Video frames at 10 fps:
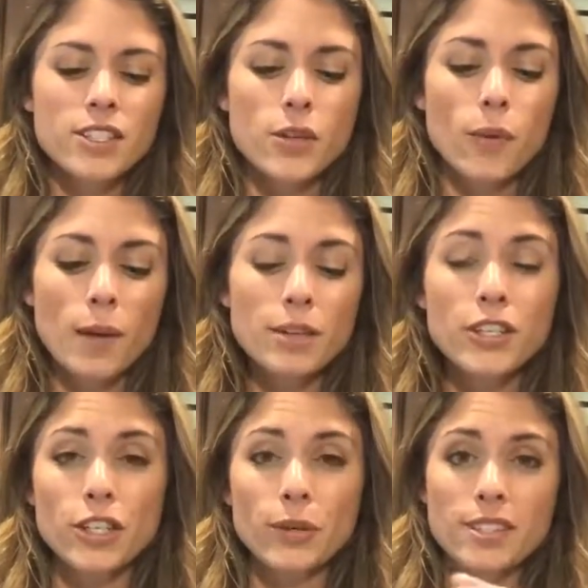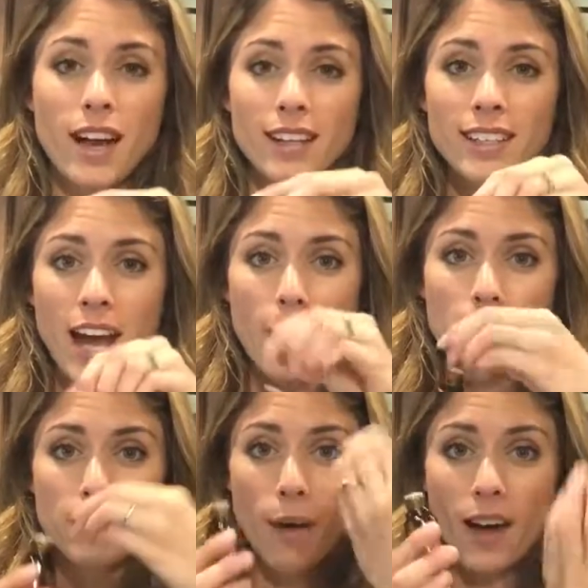So what I'm going to do is
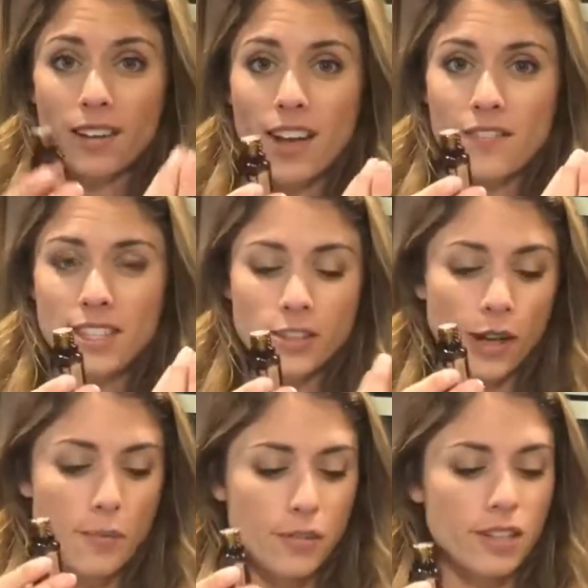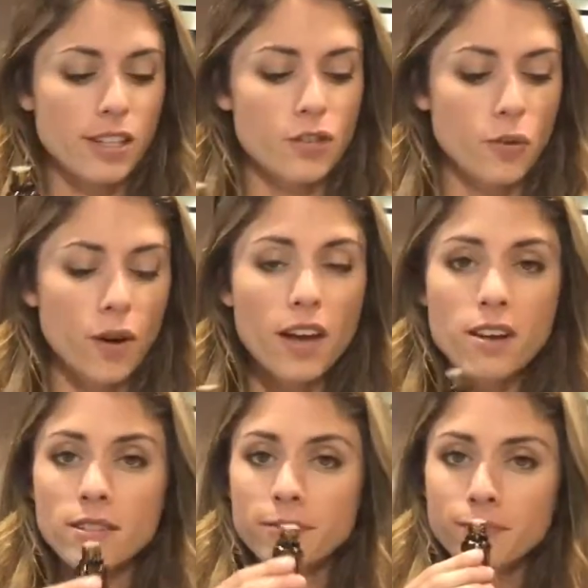uncap the bottle of this grapefruit essential oil